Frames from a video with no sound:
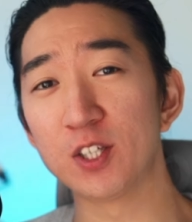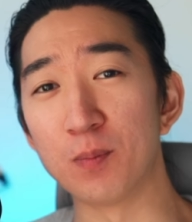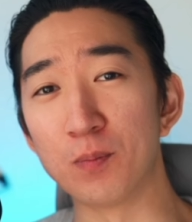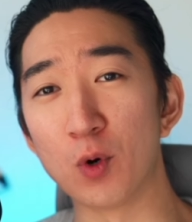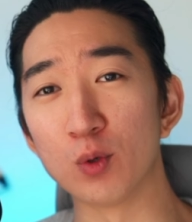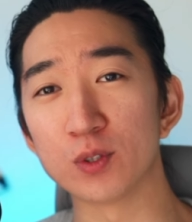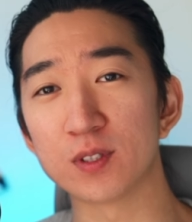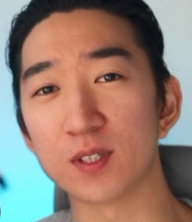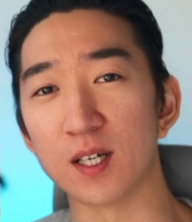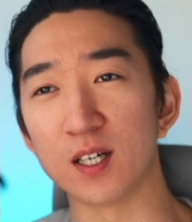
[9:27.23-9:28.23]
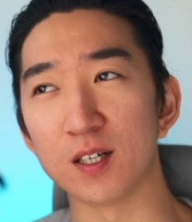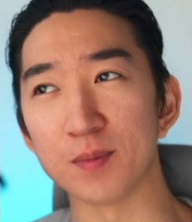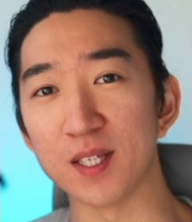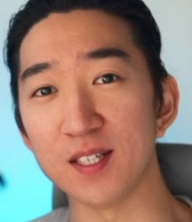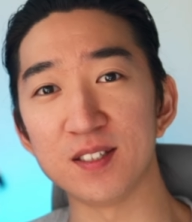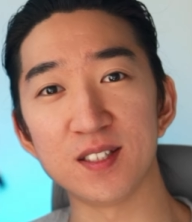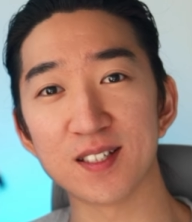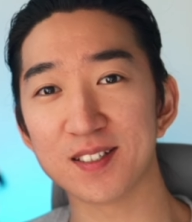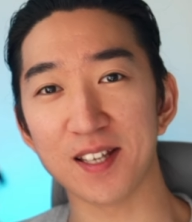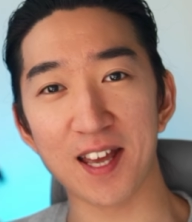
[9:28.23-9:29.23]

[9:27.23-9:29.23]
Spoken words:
the most easiest